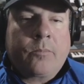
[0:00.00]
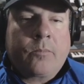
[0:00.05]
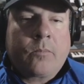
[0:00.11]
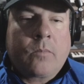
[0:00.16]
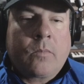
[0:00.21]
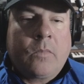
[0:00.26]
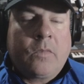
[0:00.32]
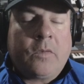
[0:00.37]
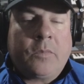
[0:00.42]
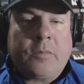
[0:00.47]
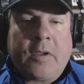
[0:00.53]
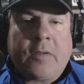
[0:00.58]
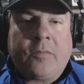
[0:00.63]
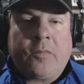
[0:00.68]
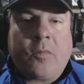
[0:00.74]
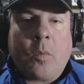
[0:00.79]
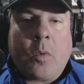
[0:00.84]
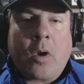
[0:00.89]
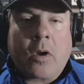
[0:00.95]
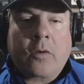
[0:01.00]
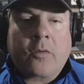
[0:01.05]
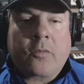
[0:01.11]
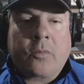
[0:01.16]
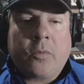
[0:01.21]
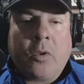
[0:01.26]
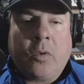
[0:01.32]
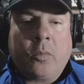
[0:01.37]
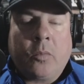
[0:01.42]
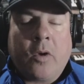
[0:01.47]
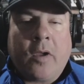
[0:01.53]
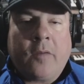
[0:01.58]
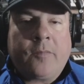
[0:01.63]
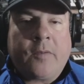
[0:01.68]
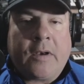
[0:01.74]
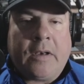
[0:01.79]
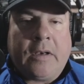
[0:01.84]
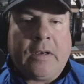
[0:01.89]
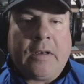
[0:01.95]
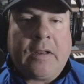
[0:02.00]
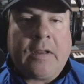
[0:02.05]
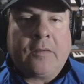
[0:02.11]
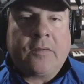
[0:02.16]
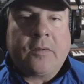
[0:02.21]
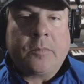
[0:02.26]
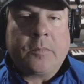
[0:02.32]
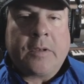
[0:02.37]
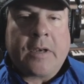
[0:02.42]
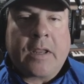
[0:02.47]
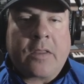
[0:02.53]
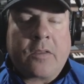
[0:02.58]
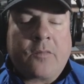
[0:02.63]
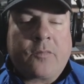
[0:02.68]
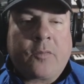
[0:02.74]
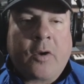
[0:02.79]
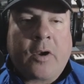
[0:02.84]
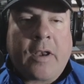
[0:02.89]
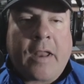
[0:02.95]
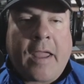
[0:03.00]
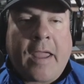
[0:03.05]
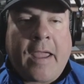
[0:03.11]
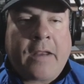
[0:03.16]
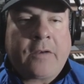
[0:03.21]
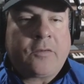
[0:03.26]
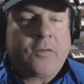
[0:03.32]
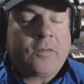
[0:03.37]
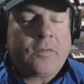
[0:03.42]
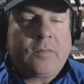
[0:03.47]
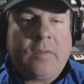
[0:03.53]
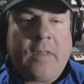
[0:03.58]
Sometimes the water's real rough and I need to get something out of the front hatch.